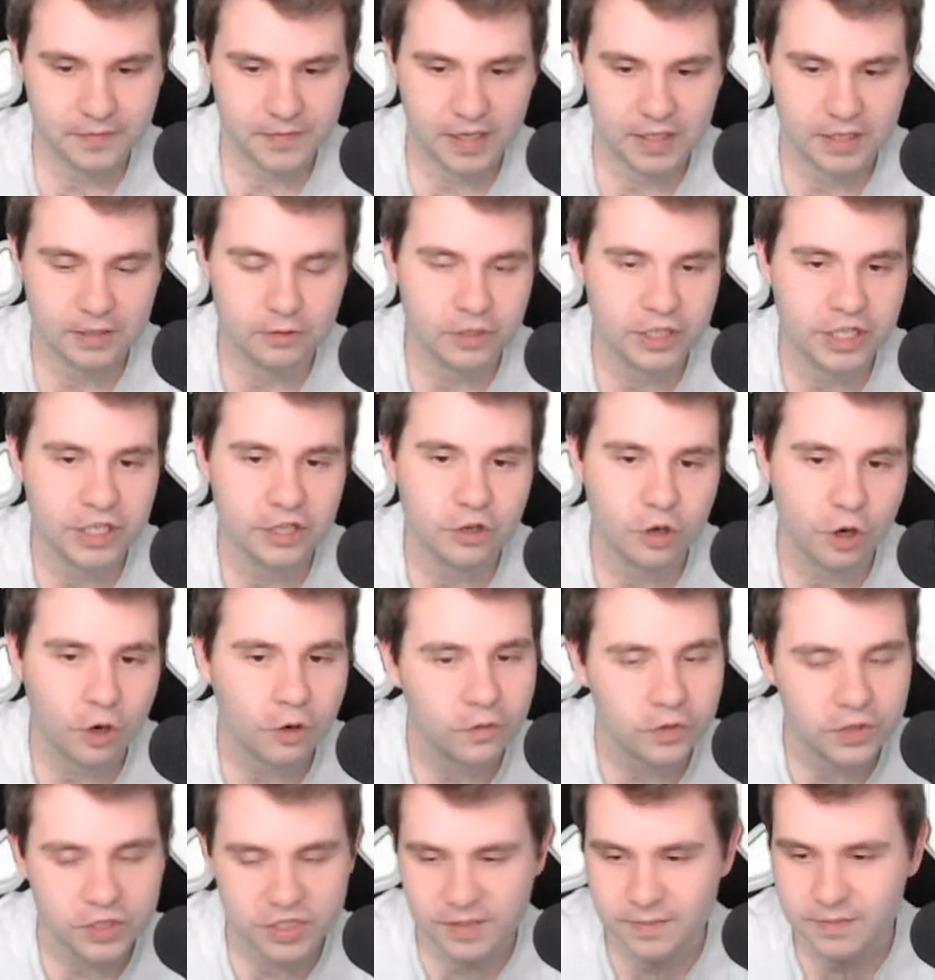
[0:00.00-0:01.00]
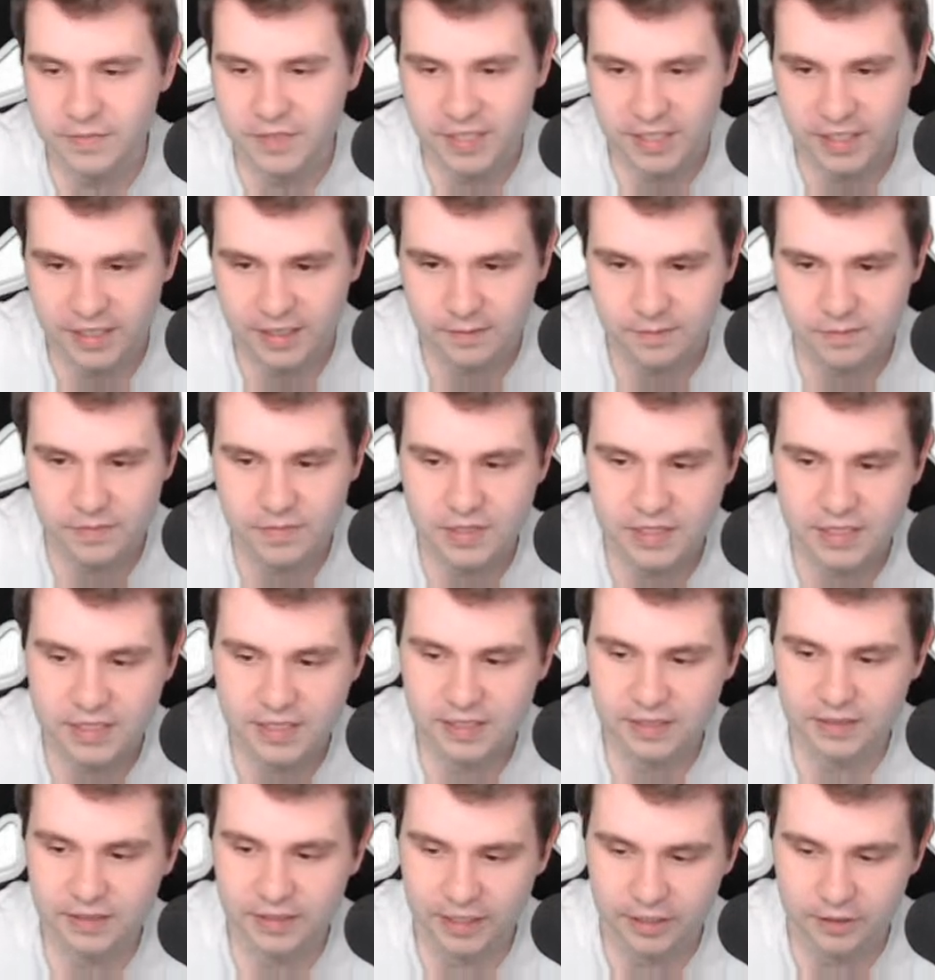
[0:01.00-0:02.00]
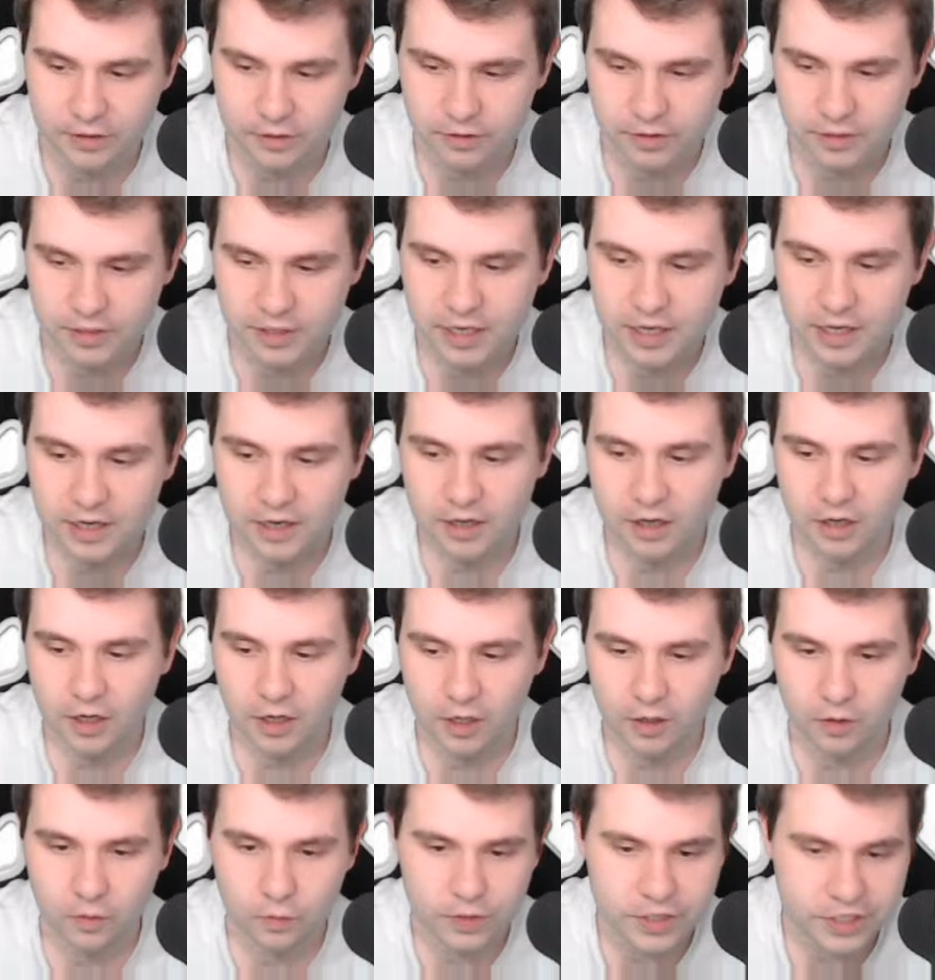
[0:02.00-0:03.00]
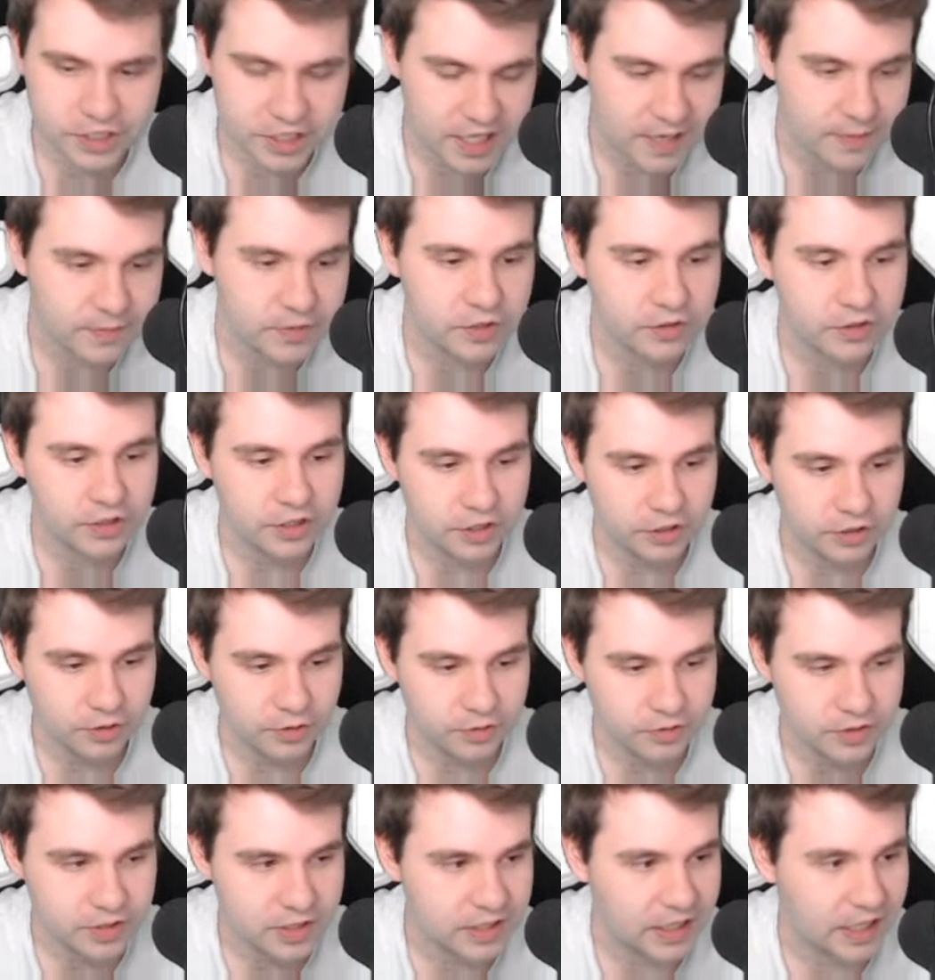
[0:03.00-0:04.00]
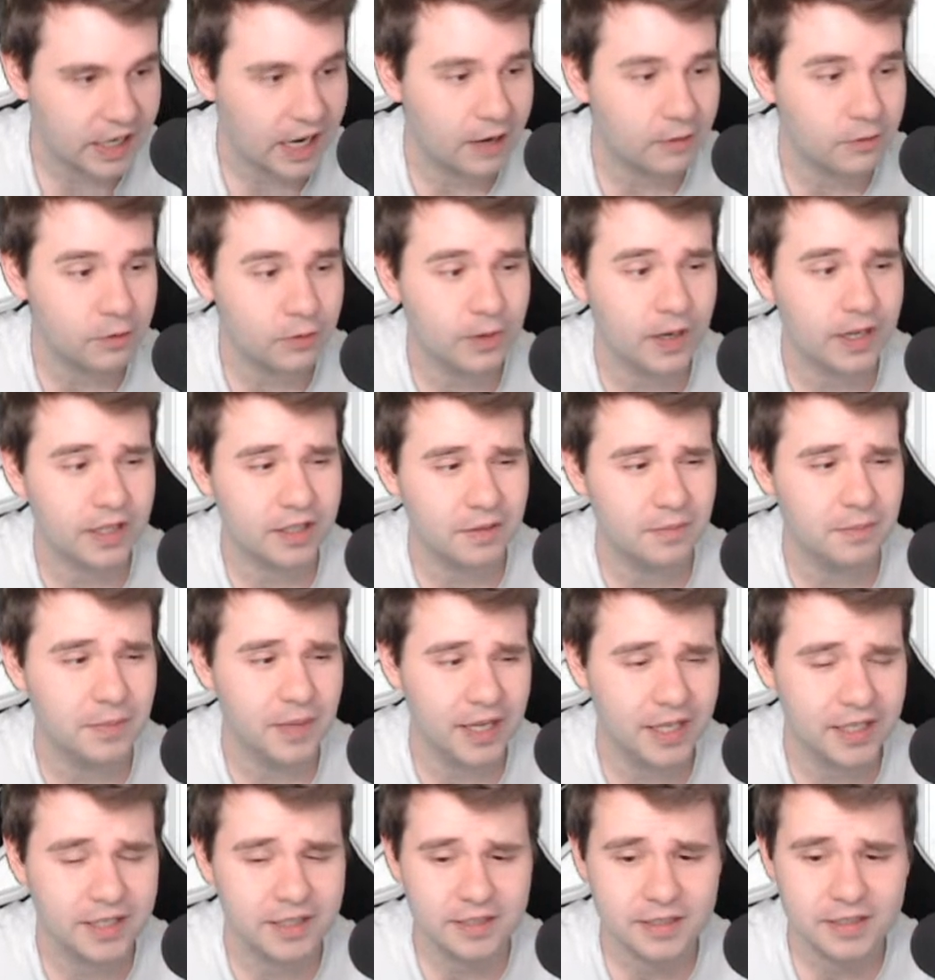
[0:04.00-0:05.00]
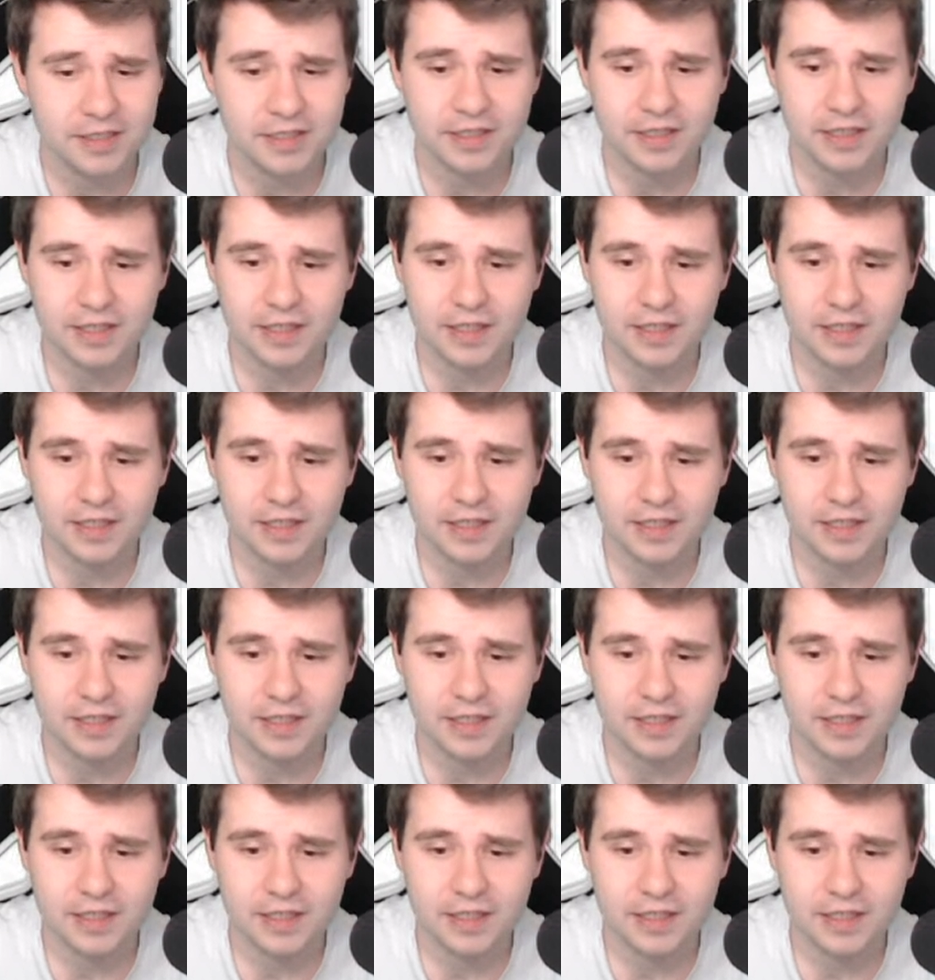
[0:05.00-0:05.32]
And then we can go over some teams later, which teams you could use that I would recommend